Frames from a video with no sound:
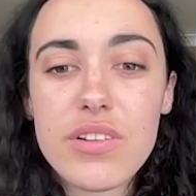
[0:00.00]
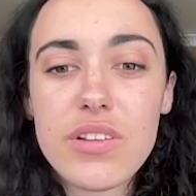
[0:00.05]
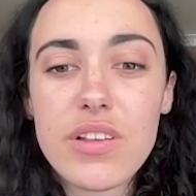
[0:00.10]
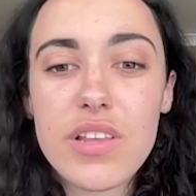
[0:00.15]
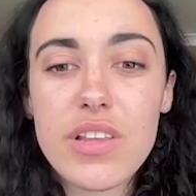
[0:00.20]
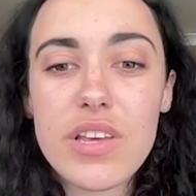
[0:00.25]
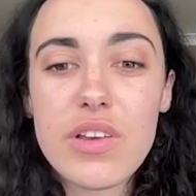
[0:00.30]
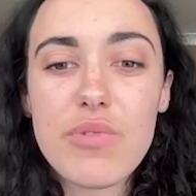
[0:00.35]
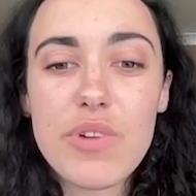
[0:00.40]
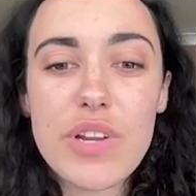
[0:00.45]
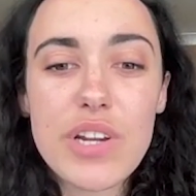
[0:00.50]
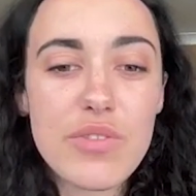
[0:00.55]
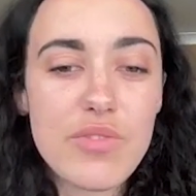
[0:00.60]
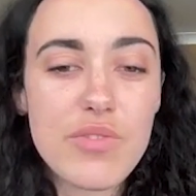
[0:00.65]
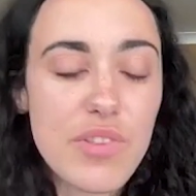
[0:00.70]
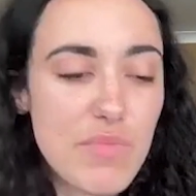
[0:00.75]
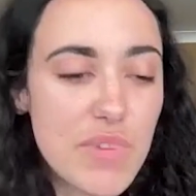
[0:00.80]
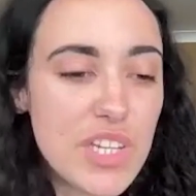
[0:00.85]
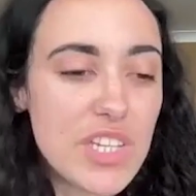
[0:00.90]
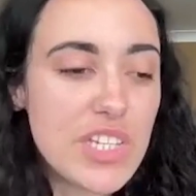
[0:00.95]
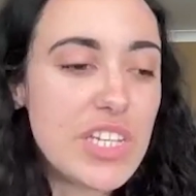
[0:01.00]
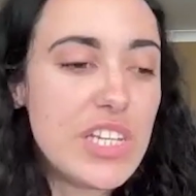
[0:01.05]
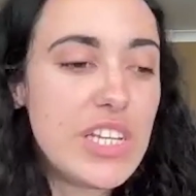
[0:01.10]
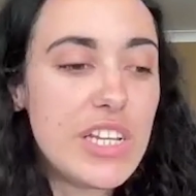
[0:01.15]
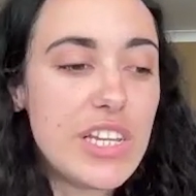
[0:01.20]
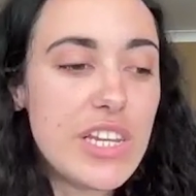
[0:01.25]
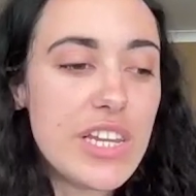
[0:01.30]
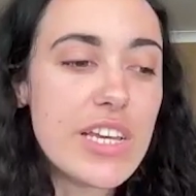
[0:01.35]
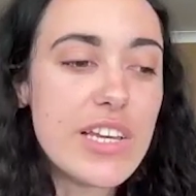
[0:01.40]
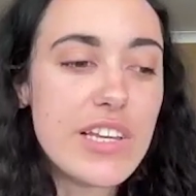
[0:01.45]
I think when I was in my
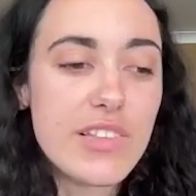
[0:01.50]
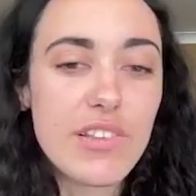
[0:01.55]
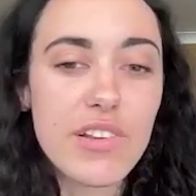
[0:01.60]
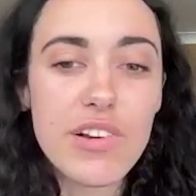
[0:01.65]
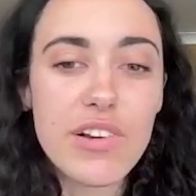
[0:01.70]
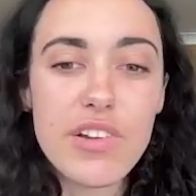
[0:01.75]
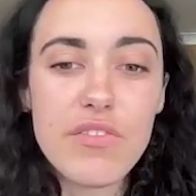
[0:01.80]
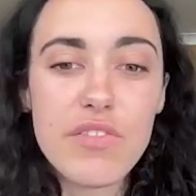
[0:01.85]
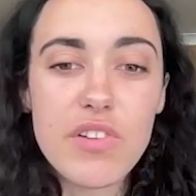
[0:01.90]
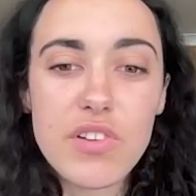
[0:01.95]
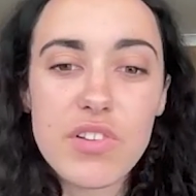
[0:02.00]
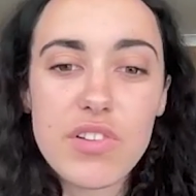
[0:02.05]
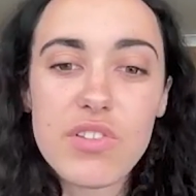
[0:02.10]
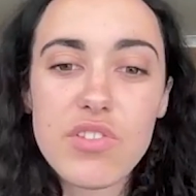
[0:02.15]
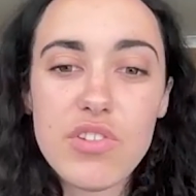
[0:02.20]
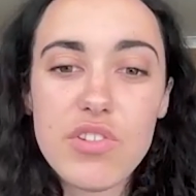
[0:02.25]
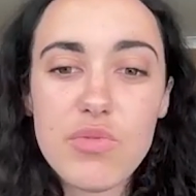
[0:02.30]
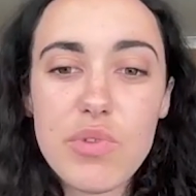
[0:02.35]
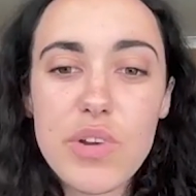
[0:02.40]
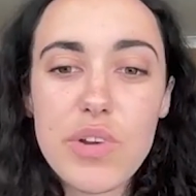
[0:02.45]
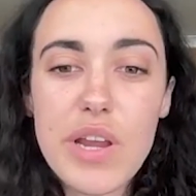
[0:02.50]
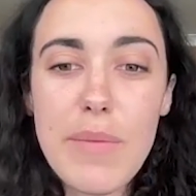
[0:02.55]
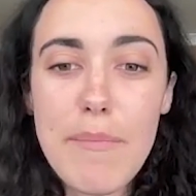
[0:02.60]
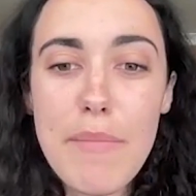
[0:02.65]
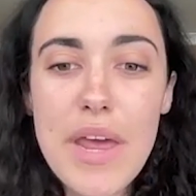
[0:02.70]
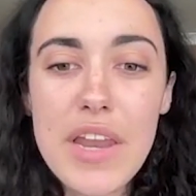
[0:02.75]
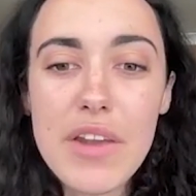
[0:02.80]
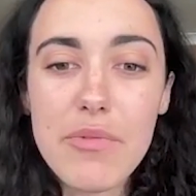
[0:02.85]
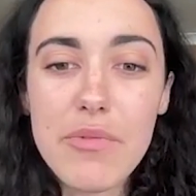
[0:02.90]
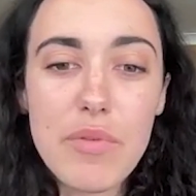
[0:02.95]
teen years and kind of understood what it
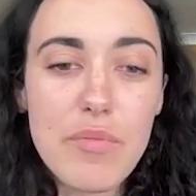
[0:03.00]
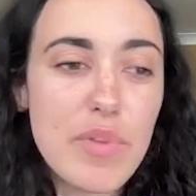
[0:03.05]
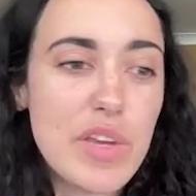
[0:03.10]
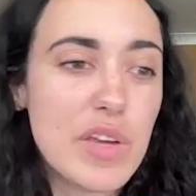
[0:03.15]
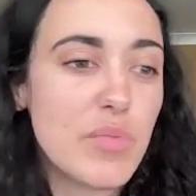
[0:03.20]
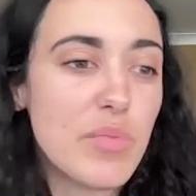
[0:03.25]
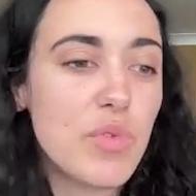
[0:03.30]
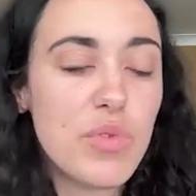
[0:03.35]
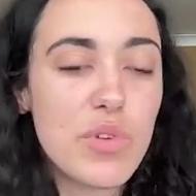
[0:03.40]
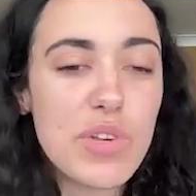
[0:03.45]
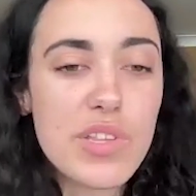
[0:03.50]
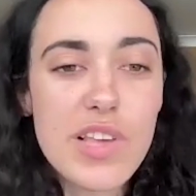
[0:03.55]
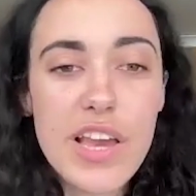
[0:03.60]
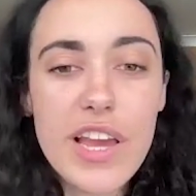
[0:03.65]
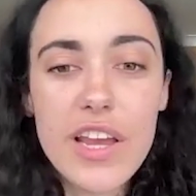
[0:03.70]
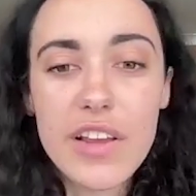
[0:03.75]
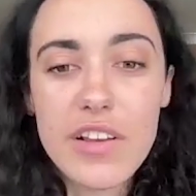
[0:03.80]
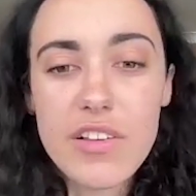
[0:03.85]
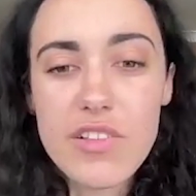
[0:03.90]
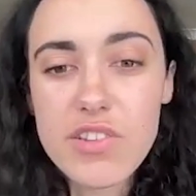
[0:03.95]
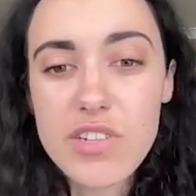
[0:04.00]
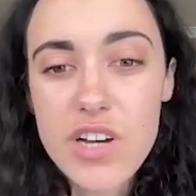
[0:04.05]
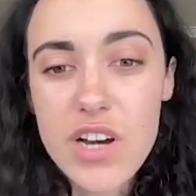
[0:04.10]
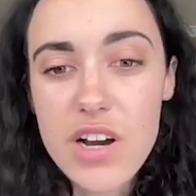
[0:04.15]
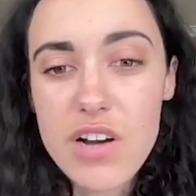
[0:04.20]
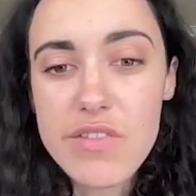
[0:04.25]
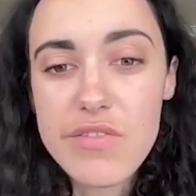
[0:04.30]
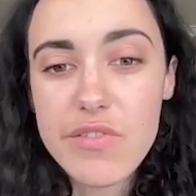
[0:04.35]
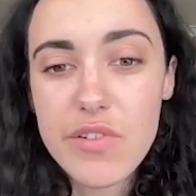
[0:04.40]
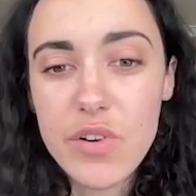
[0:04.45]
meant when people were saying
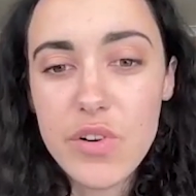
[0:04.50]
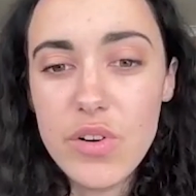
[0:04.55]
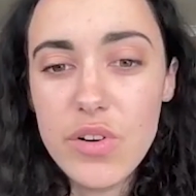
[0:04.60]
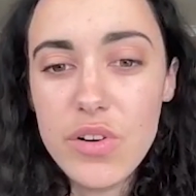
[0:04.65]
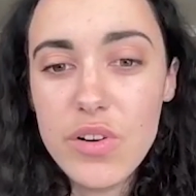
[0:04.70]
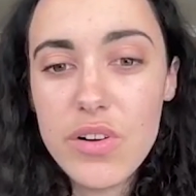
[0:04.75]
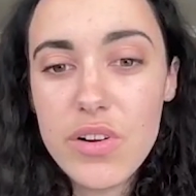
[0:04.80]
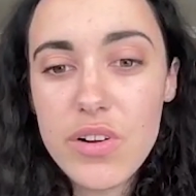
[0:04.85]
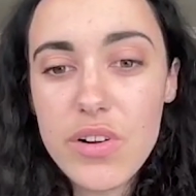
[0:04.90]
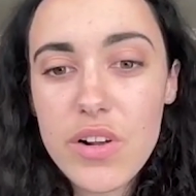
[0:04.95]
stuff, or